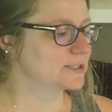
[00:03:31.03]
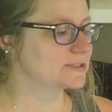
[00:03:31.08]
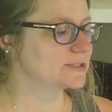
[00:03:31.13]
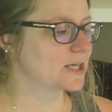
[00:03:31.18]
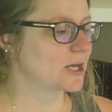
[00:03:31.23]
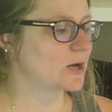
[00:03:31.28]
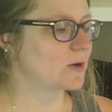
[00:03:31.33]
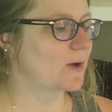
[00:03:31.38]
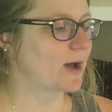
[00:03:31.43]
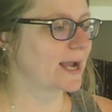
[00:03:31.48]
So
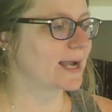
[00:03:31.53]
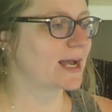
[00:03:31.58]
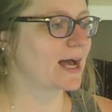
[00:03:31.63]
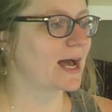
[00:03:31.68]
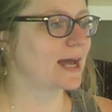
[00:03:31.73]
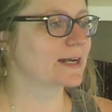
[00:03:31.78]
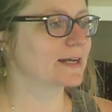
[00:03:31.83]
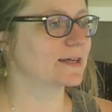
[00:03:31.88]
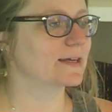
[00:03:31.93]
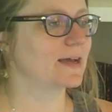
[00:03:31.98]
I
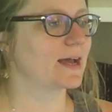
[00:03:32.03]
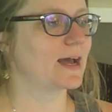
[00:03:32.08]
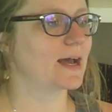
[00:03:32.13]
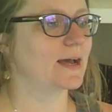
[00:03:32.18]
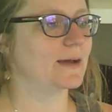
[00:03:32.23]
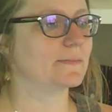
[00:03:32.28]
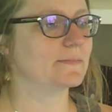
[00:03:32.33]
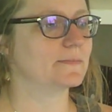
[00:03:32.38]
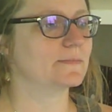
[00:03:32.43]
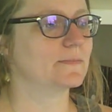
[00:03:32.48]
got
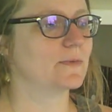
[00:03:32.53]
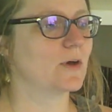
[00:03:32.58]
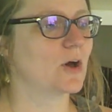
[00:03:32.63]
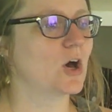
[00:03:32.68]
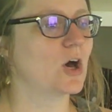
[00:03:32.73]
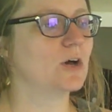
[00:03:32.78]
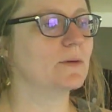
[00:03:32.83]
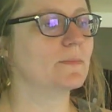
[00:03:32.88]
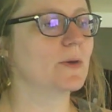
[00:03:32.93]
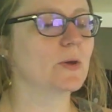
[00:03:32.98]

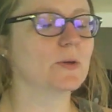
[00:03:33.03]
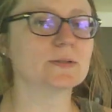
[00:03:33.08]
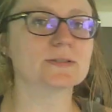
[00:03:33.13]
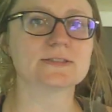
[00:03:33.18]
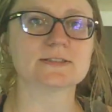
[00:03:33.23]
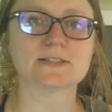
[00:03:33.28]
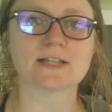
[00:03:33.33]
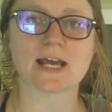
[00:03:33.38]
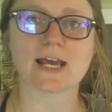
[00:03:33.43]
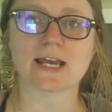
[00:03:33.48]
almost
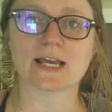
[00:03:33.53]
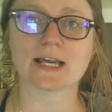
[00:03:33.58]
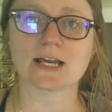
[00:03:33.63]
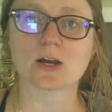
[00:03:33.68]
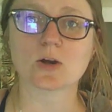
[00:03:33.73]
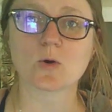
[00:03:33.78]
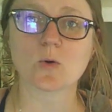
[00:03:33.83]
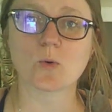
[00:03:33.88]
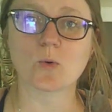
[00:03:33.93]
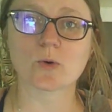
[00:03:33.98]

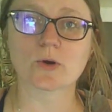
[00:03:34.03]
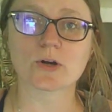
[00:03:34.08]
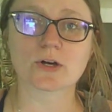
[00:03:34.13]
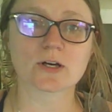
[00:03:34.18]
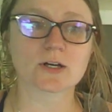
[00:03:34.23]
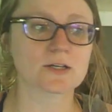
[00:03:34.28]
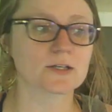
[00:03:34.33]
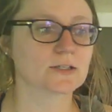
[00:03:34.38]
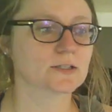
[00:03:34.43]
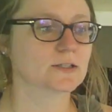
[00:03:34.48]
a
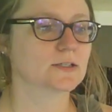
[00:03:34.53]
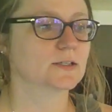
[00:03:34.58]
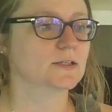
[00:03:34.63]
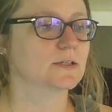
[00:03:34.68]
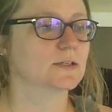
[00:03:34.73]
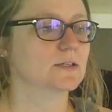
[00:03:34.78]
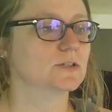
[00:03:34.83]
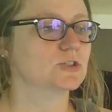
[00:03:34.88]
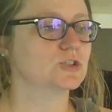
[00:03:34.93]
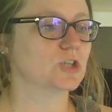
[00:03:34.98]
quarter
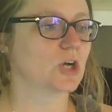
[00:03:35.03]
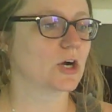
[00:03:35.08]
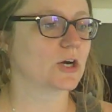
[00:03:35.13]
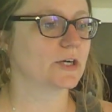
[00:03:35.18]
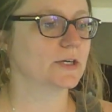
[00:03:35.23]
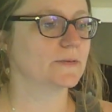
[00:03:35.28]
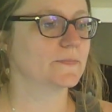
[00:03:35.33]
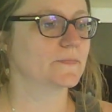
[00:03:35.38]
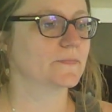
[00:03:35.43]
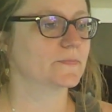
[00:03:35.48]

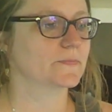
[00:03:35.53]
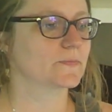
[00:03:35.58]
jar,